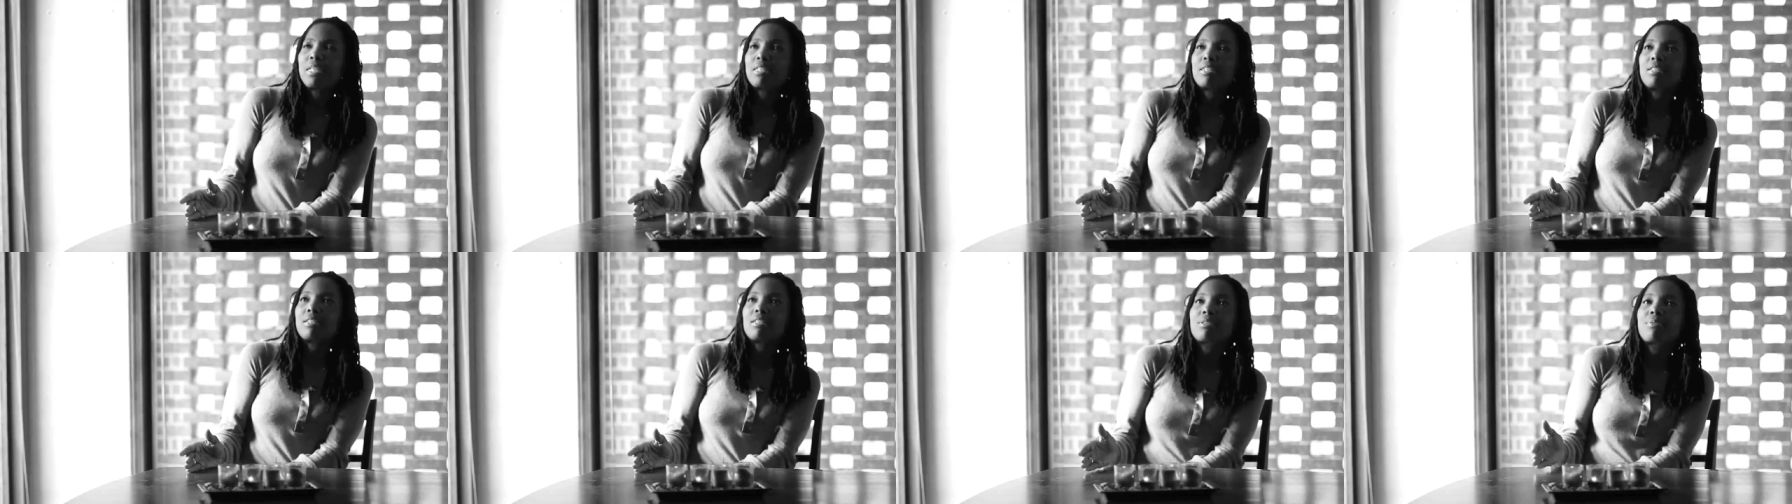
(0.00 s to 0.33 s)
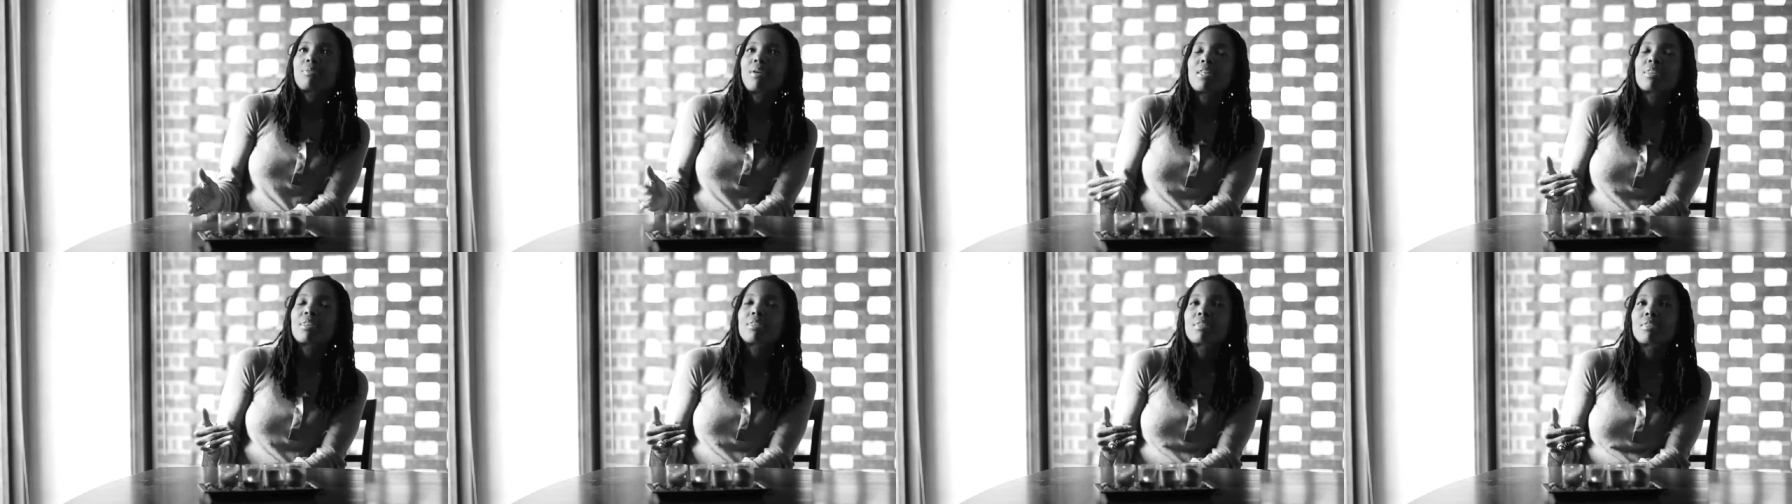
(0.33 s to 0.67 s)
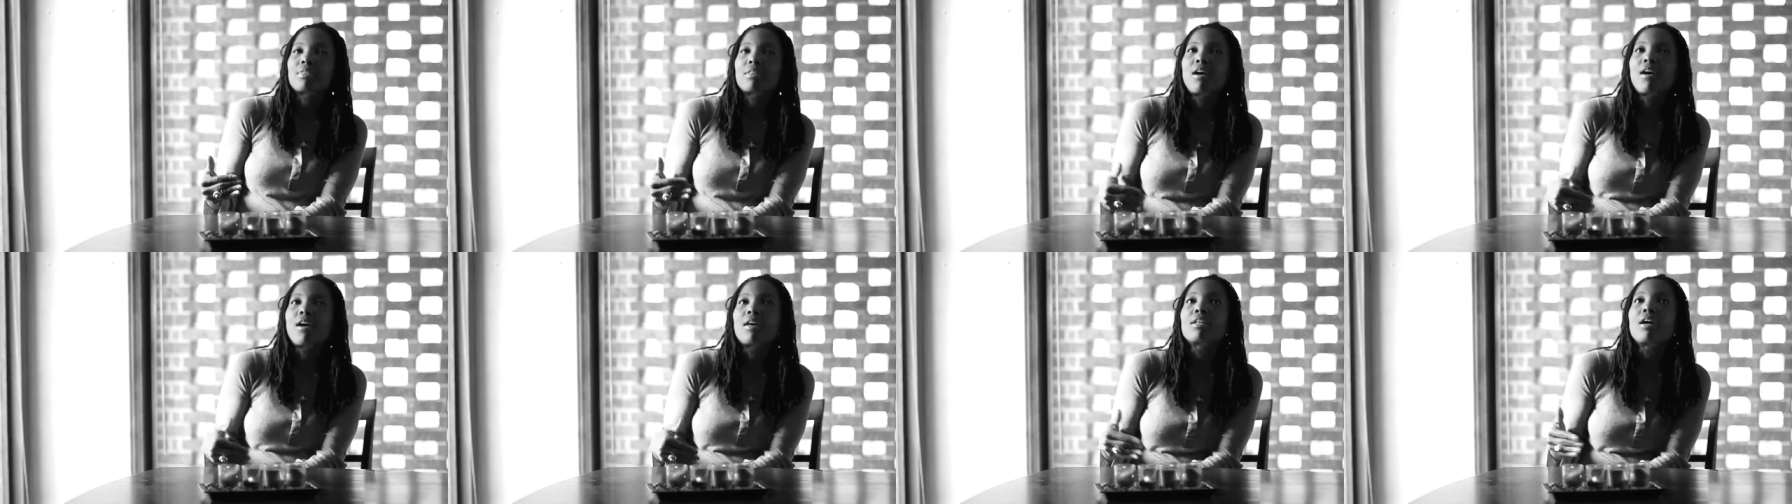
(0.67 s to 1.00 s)
pieces. So I
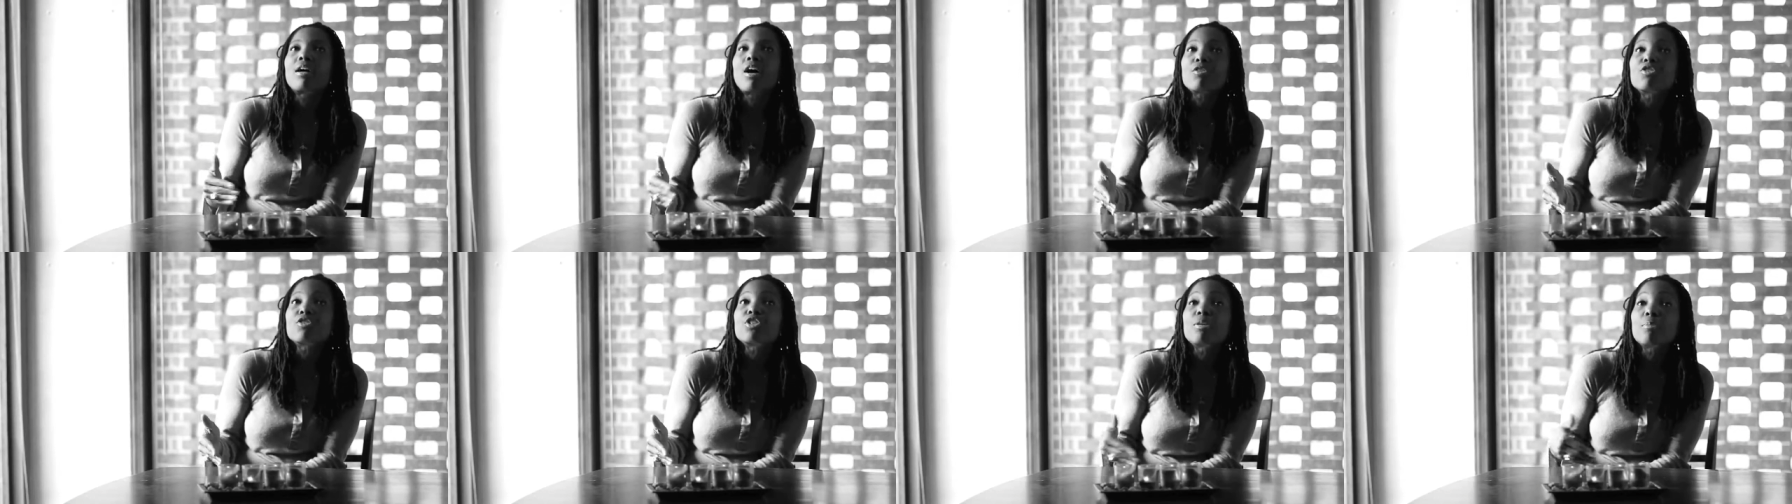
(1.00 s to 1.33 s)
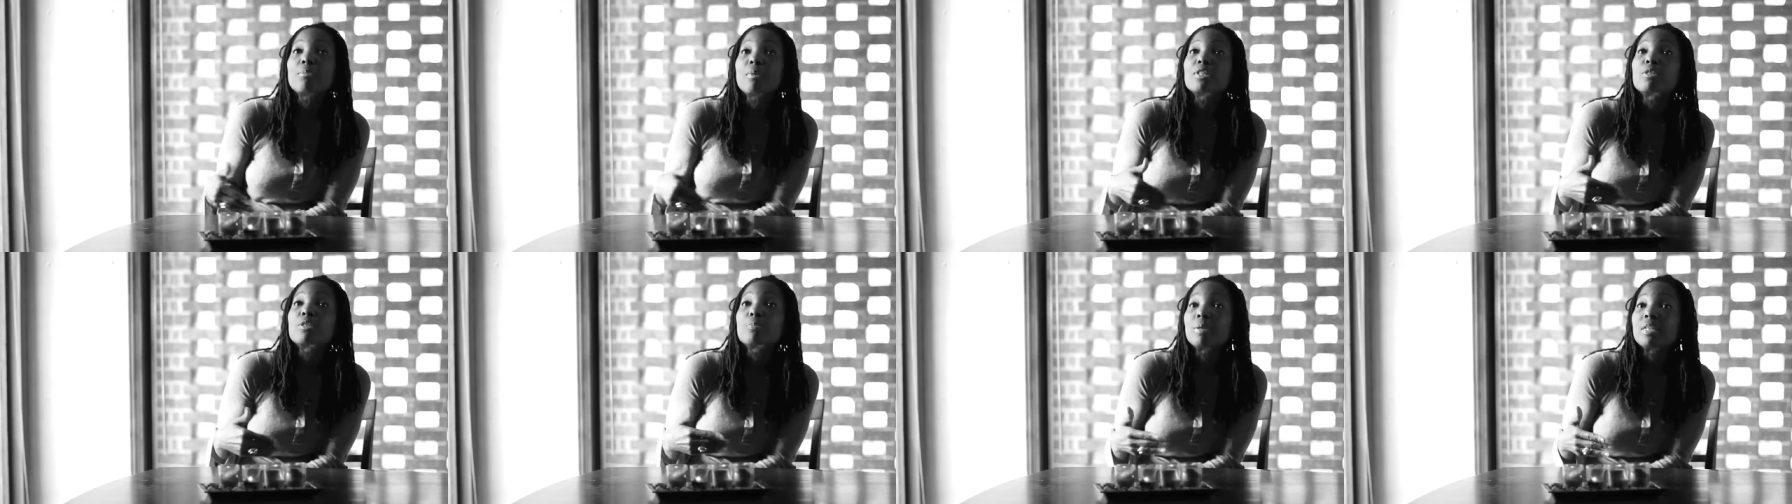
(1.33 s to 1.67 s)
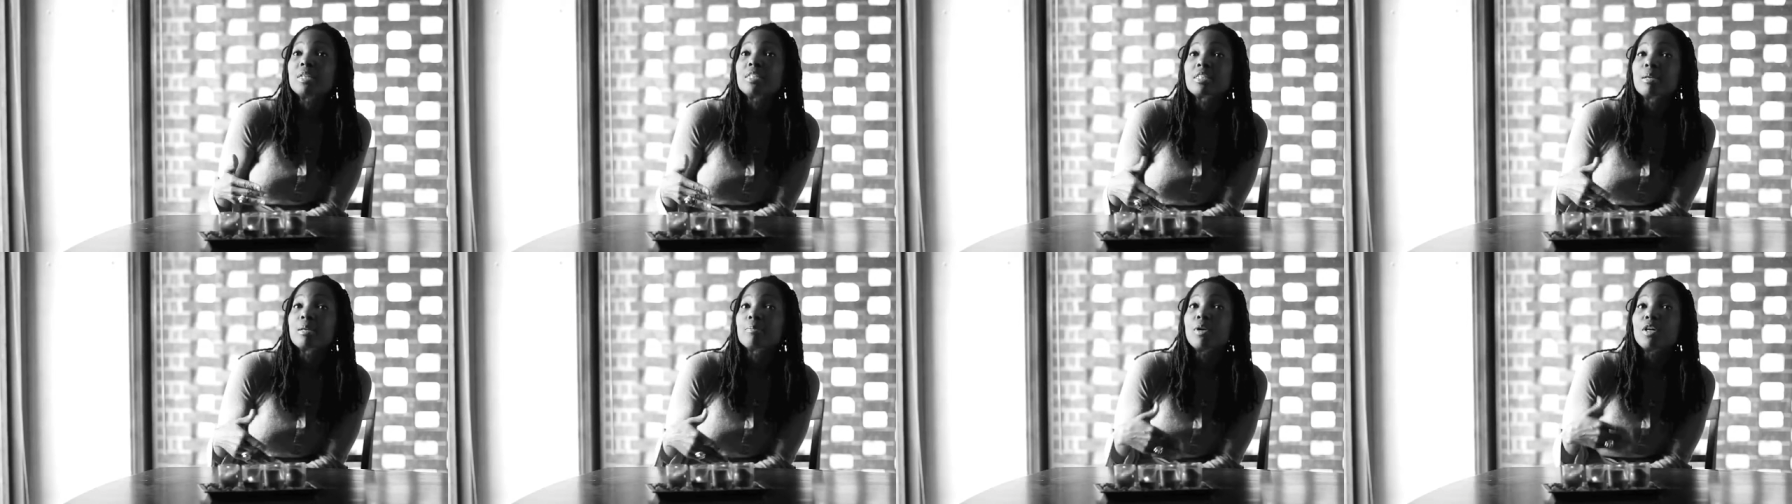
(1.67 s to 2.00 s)
thought, oh, she must
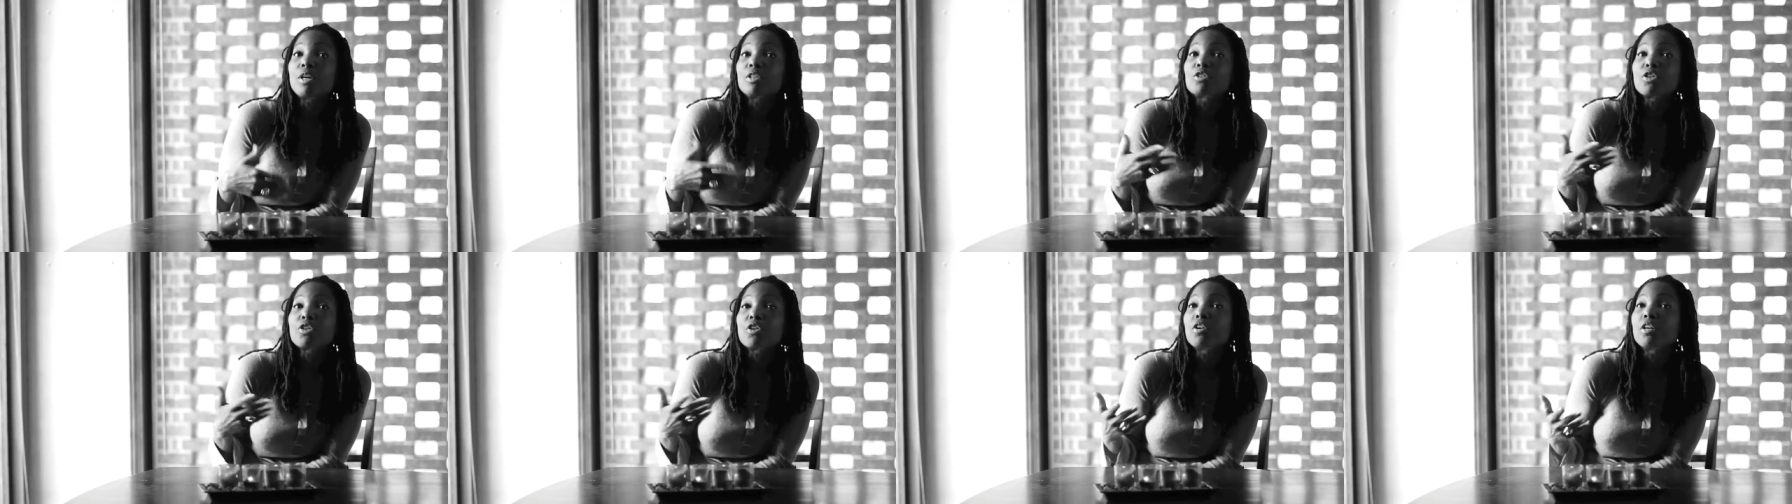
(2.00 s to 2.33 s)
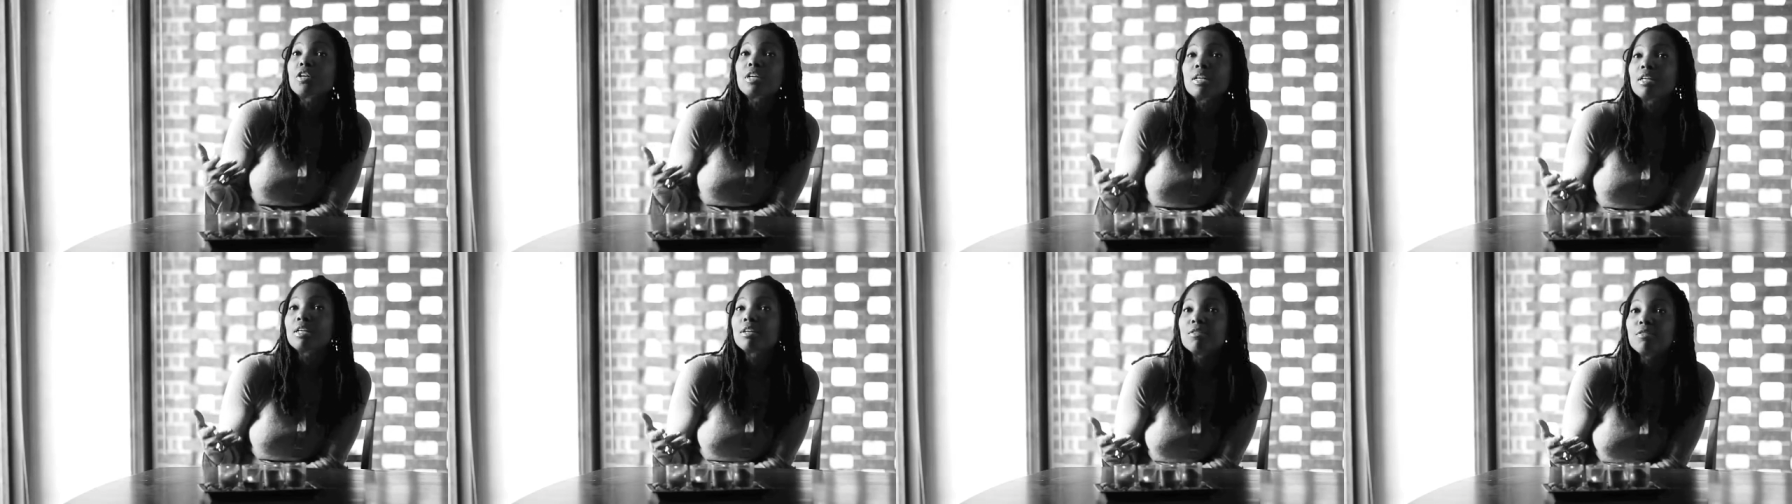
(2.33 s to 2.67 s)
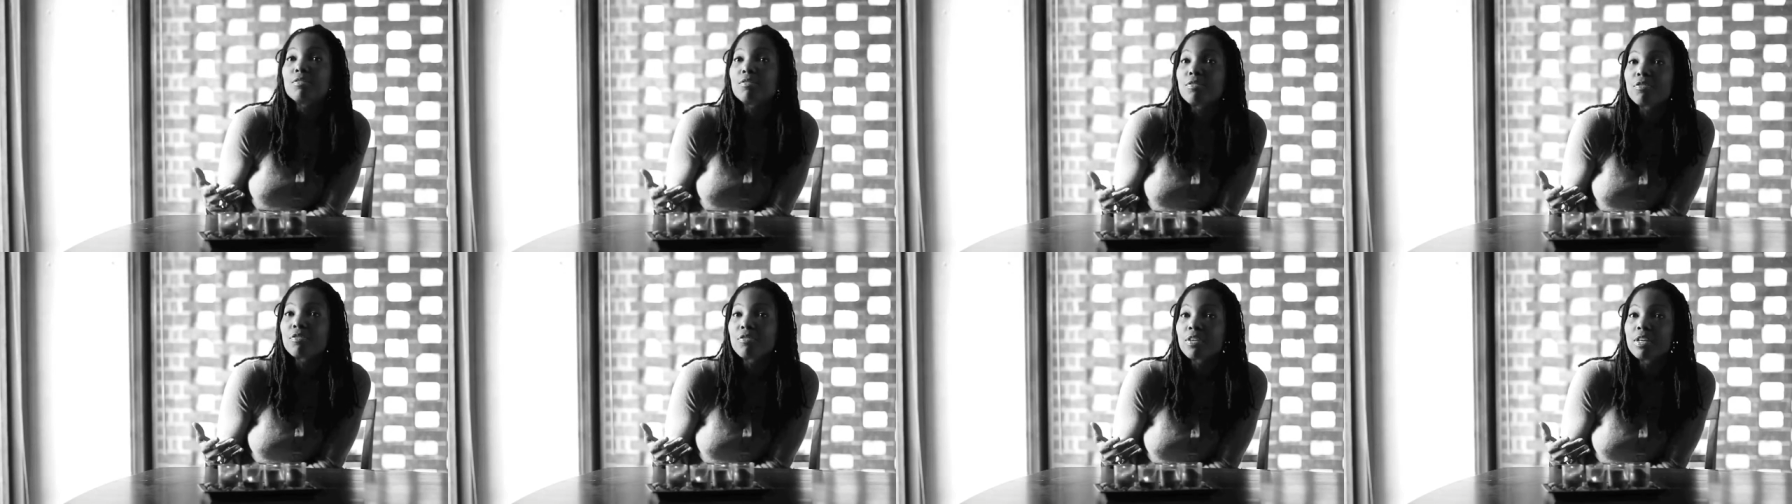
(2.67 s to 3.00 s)
be some
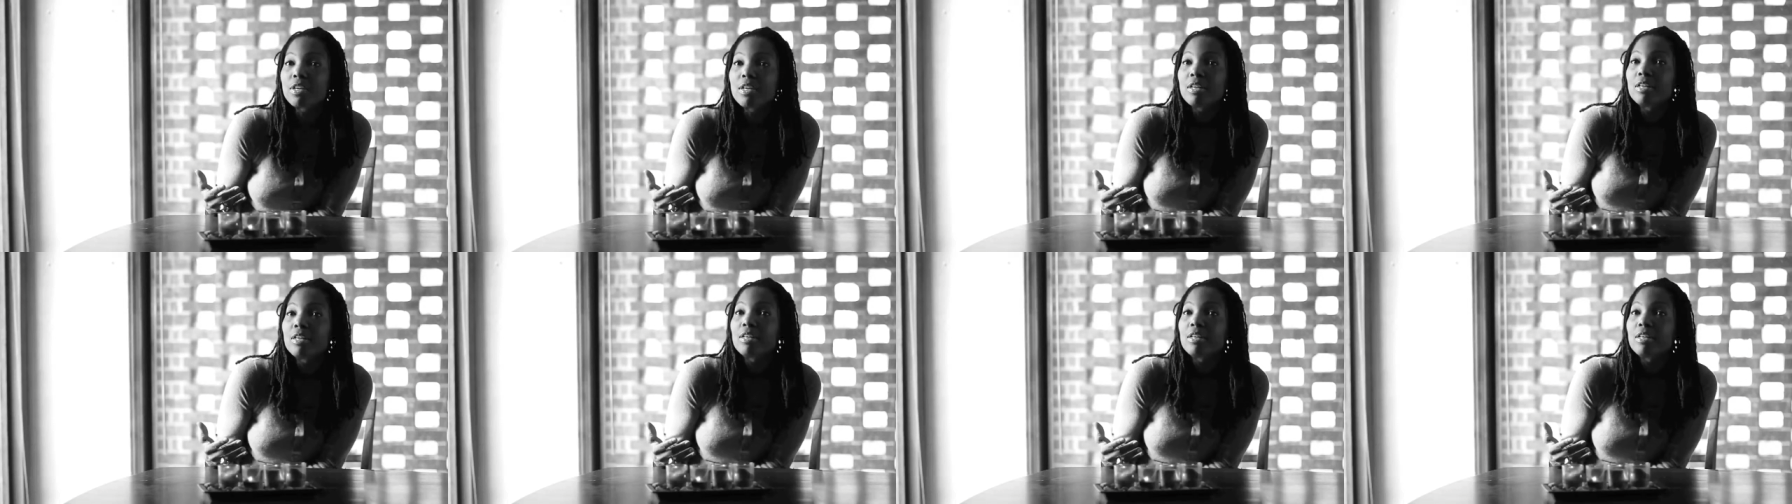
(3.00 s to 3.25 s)
alternative,